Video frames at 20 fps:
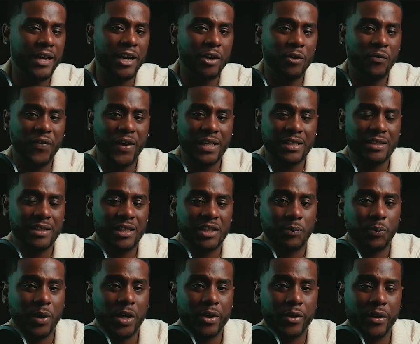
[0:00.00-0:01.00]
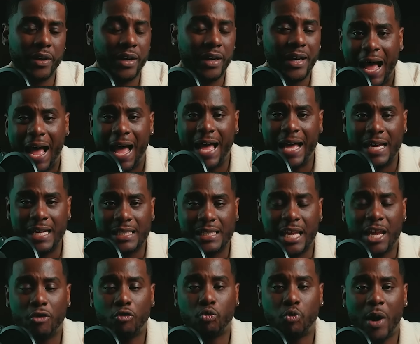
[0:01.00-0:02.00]
Equifax, and Experian has
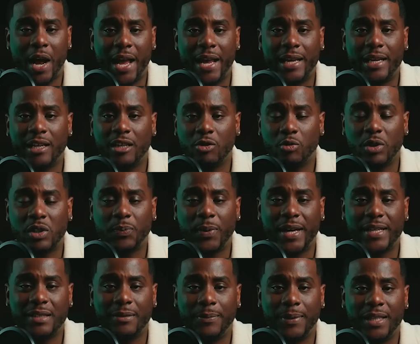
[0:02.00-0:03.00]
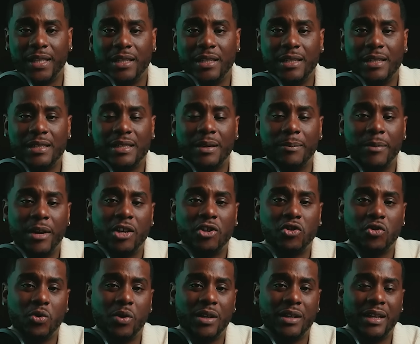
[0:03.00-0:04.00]
a right and a responsibility to make
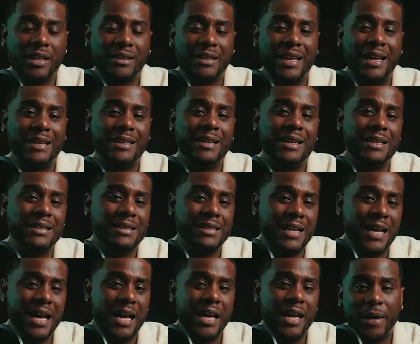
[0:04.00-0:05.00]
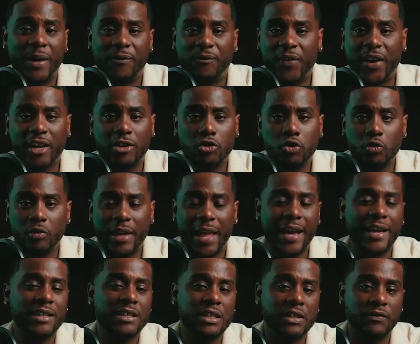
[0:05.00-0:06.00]
sure that that does not affect you
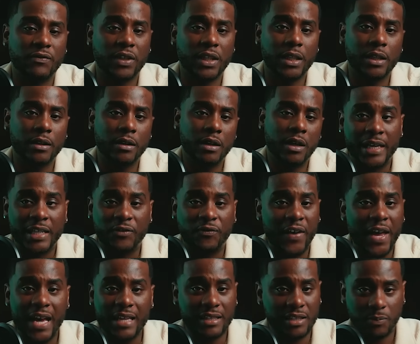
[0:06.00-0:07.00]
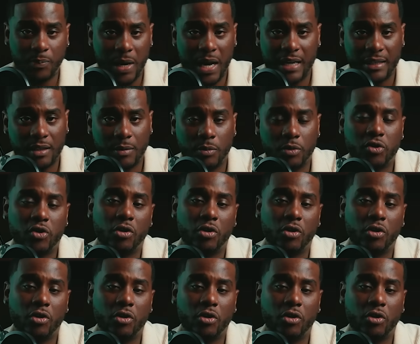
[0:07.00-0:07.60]
negatively as fast as possible.